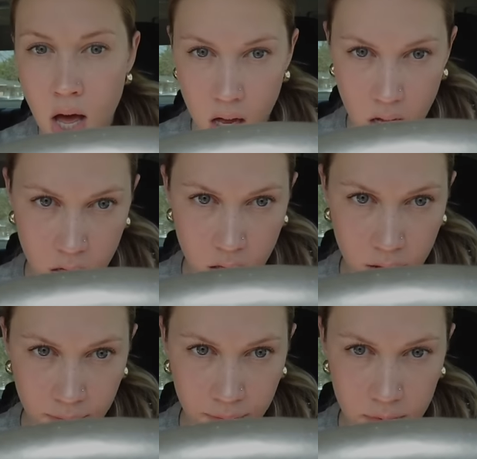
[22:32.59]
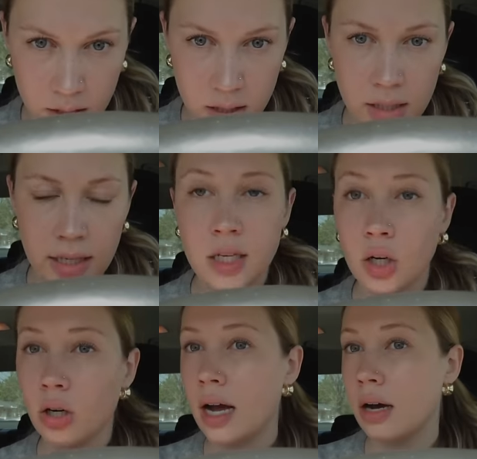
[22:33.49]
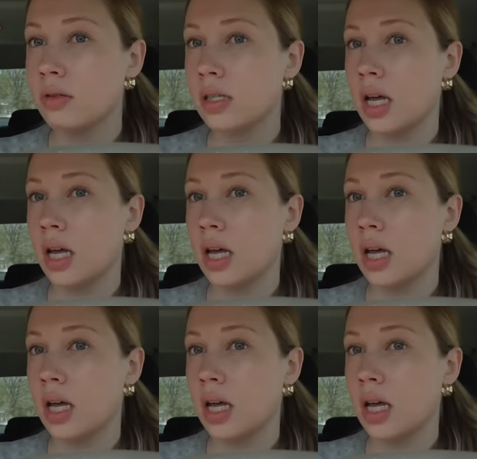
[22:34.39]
um, since it's in her house,